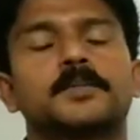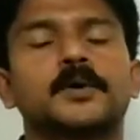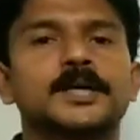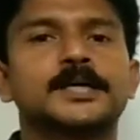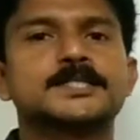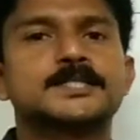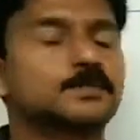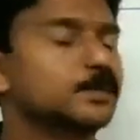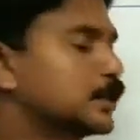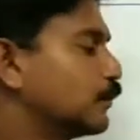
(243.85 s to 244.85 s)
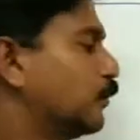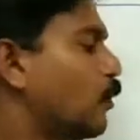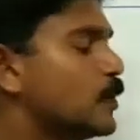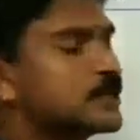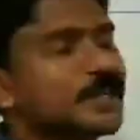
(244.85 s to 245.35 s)
Polygons with the
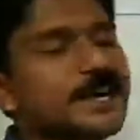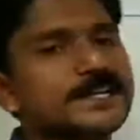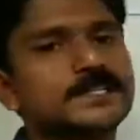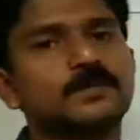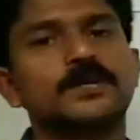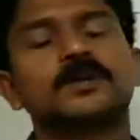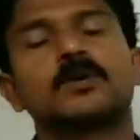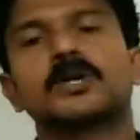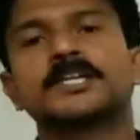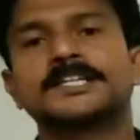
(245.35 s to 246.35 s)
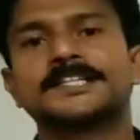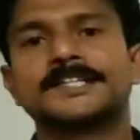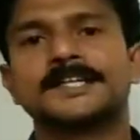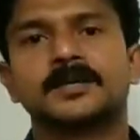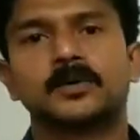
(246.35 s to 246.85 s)
four sides, we call it
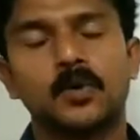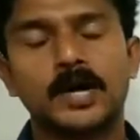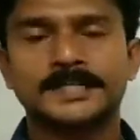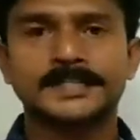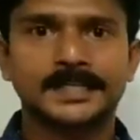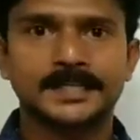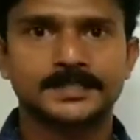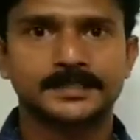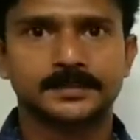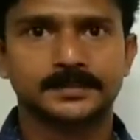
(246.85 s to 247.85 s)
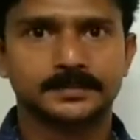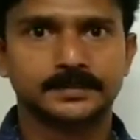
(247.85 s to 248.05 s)
as a quadrilateral.